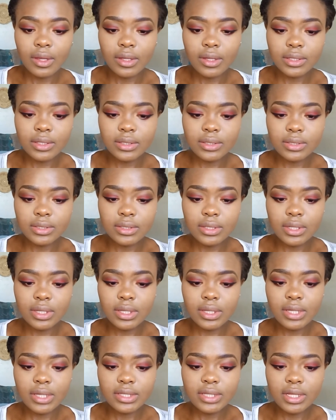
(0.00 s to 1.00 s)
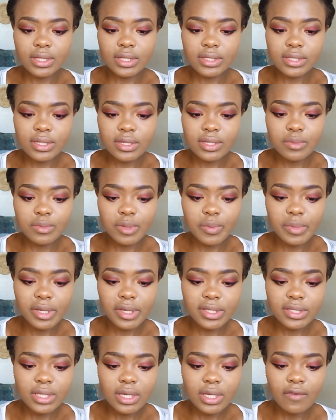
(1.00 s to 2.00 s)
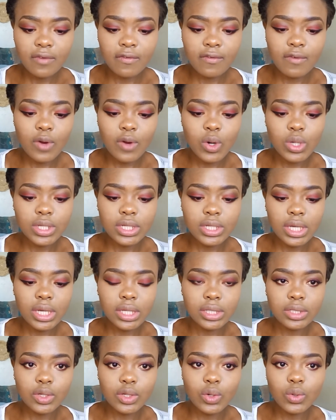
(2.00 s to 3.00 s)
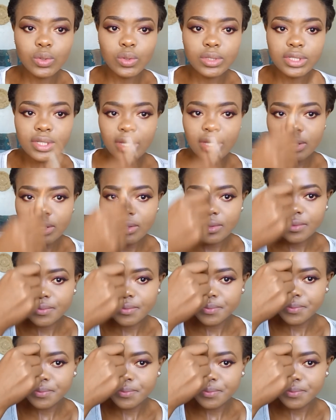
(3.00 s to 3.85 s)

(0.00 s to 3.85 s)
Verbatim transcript: And yes, I'll still be mixing fawn and Cool Tan,